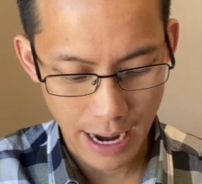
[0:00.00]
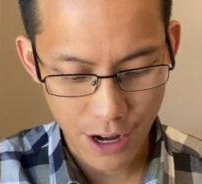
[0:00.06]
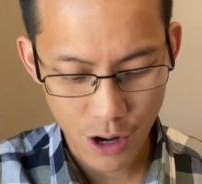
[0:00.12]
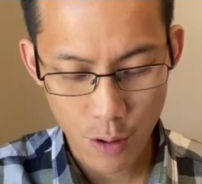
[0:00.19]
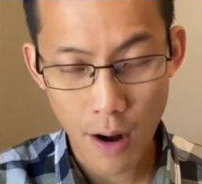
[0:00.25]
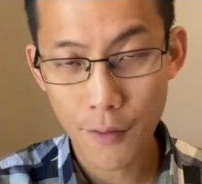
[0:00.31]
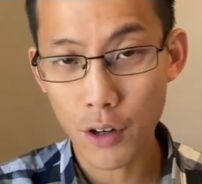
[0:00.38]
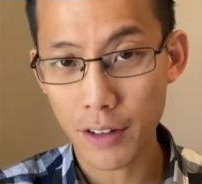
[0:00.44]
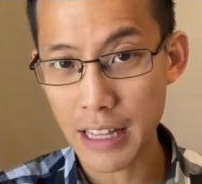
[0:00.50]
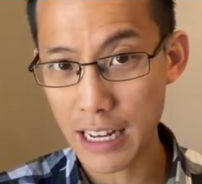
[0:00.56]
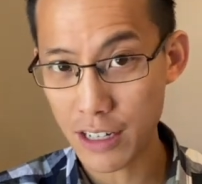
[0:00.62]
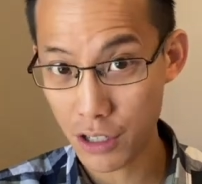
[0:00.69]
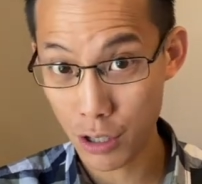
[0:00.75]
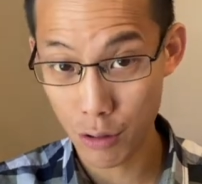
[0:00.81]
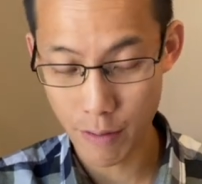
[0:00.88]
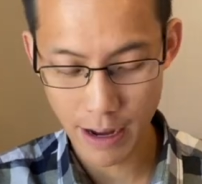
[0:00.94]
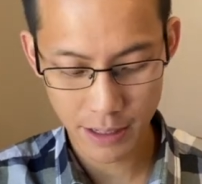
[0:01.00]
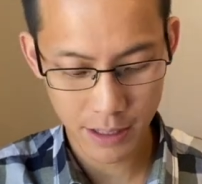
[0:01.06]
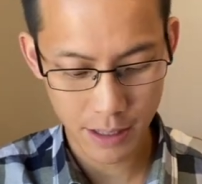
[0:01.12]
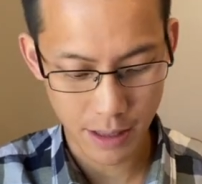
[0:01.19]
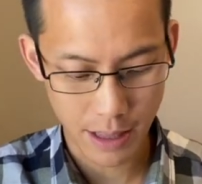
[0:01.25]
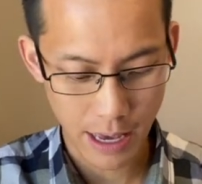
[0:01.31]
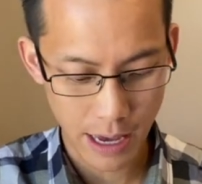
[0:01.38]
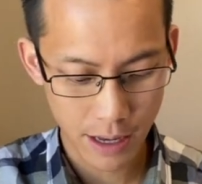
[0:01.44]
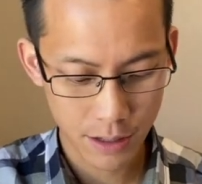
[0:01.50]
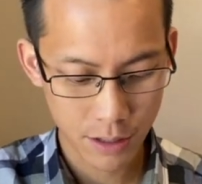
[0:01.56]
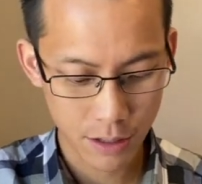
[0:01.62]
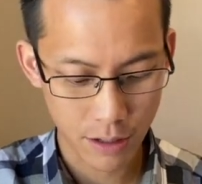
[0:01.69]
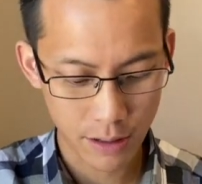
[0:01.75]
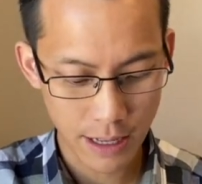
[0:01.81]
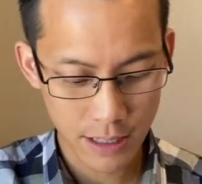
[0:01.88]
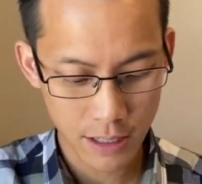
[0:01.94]
I know I've got that 2x in there.
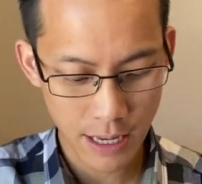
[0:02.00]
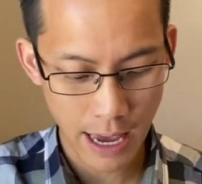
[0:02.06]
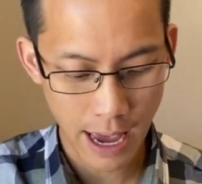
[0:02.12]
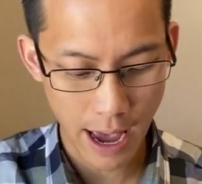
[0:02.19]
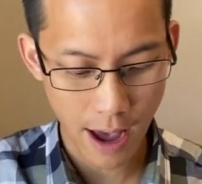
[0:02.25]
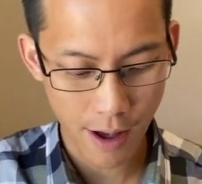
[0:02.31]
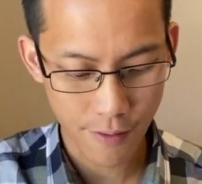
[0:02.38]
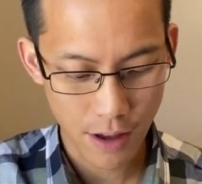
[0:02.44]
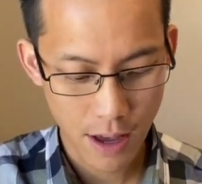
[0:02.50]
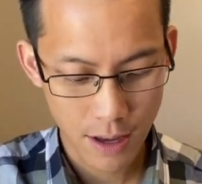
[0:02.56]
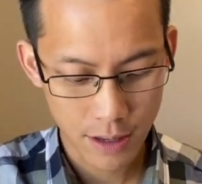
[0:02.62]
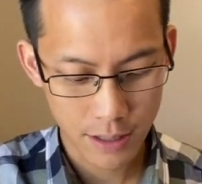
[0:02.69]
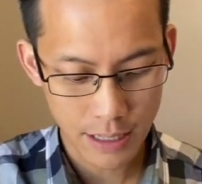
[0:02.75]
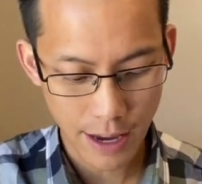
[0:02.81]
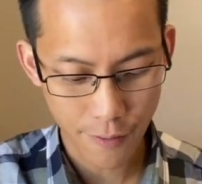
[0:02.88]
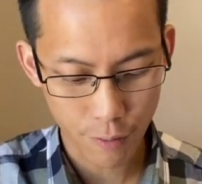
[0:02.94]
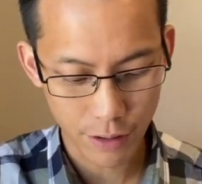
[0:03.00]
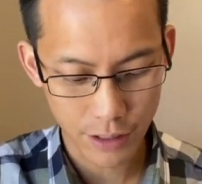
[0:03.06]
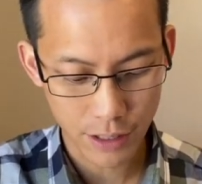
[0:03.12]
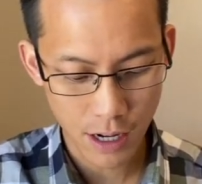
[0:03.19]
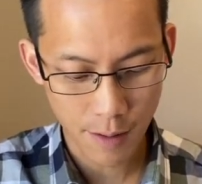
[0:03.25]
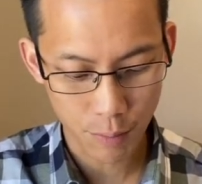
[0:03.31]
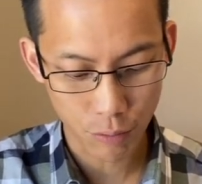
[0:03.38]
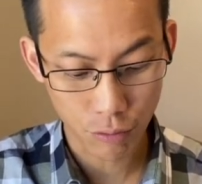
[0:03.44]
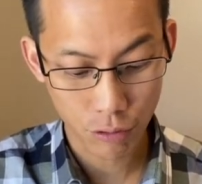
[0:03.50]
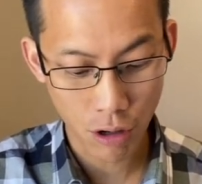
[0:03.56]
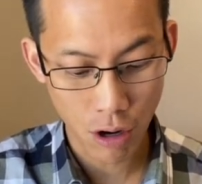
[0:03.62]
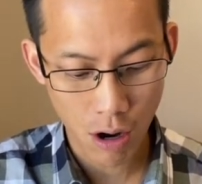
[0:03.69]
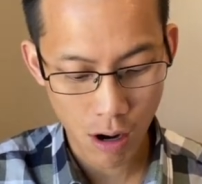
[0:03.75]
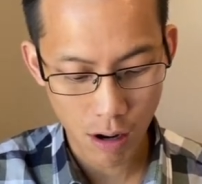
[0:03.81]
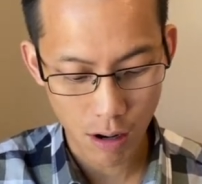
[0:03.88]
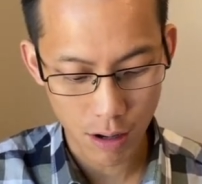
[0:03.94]
So let's have, say for example,
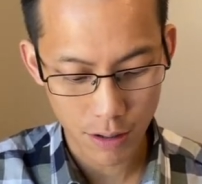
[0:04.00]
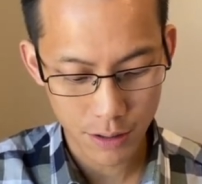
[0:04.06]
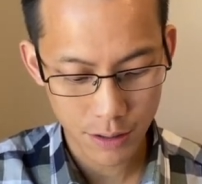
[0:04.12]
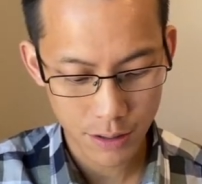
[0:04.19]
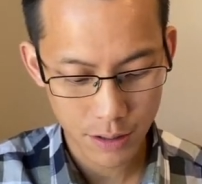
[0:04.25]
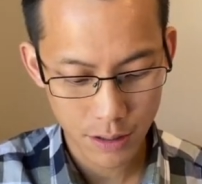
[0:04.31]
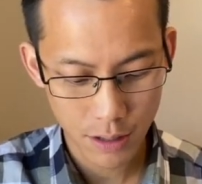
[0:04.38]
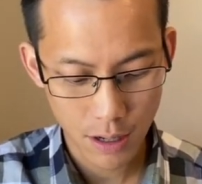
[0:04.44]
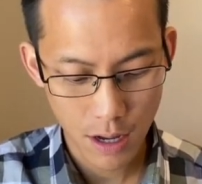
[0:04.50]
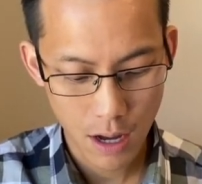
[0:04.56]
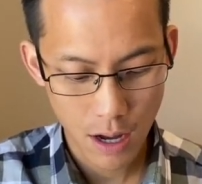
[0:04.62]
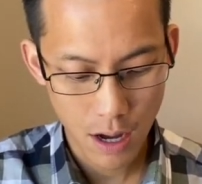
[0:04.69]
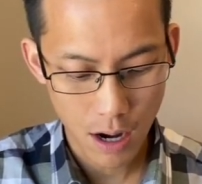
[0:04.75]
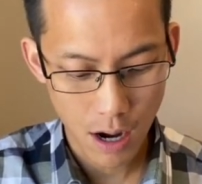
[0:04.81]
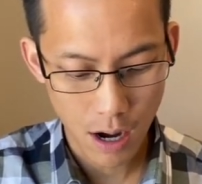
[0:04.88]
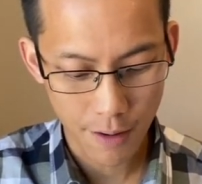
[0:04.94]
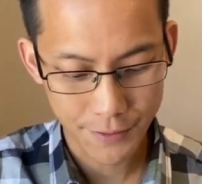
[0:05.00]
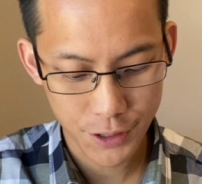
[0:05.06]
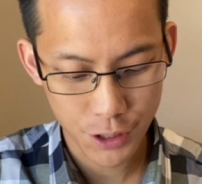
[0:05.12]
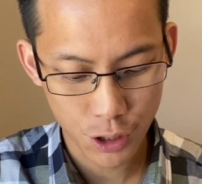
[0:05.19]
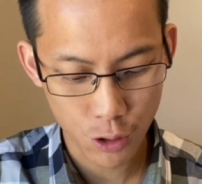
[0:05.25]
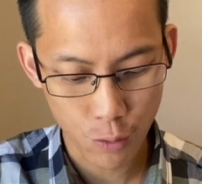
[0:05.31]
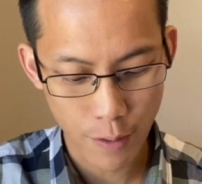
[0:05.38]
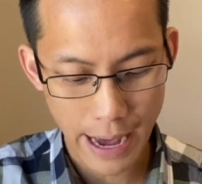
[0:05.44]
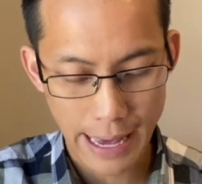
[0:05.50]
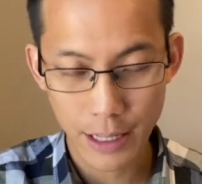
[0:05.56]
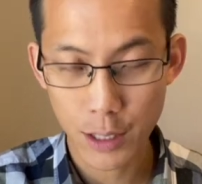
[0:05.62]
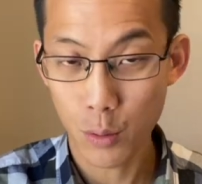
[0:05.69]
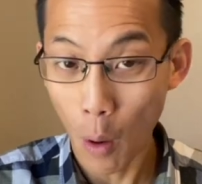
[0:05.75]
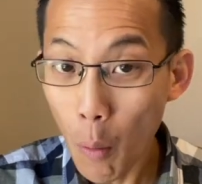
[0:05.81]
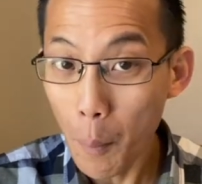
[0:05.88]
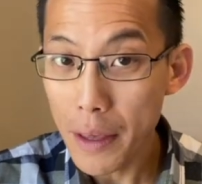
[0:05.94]
cos of
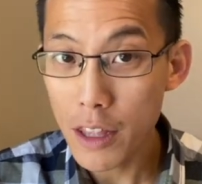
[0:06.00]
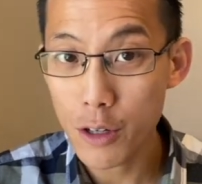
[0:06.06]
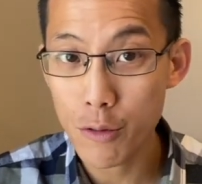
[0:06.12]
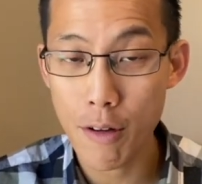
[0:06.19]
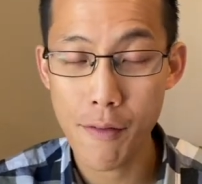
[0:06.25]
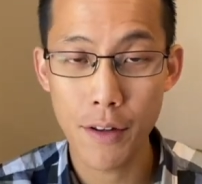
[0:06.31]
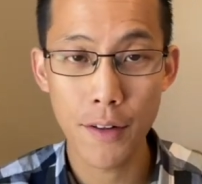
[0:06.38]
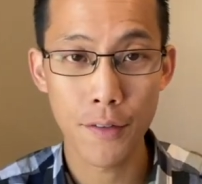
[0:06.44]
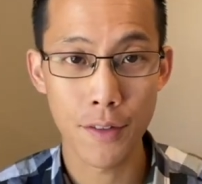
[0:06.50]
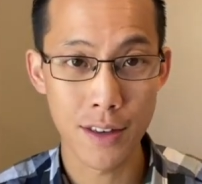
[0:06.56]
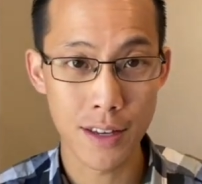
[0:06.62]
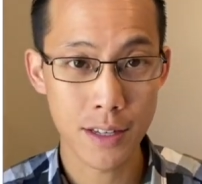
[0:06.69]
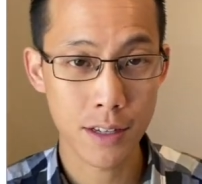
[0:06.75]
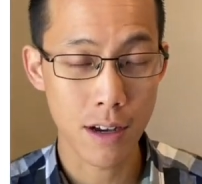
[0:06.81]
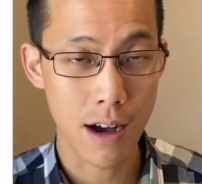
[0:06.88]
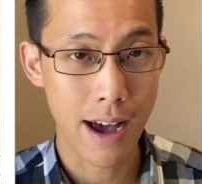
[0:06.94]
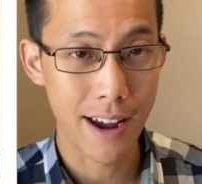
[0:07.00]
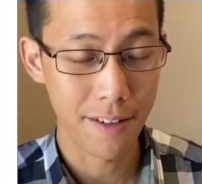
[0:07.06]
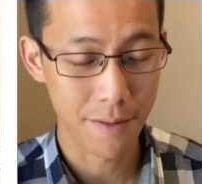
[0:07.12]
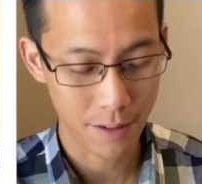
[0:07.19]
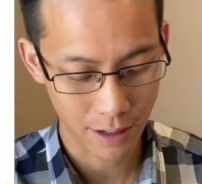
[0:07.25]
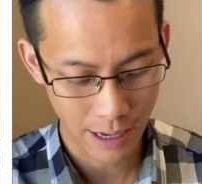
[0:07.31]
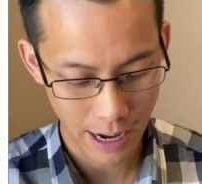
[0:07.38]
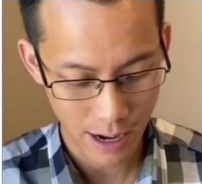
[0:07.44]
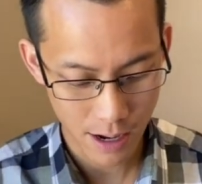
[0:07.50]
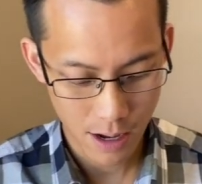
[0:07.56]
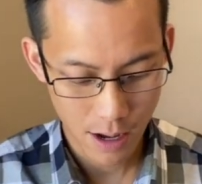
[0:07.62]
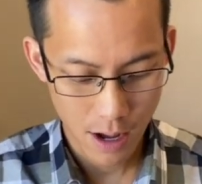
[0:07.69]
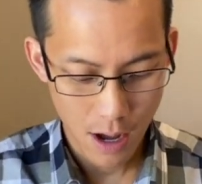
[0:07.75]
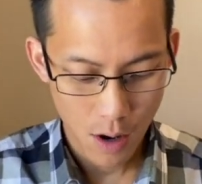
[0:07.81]
2x. What would be the derivative of this guy, okay?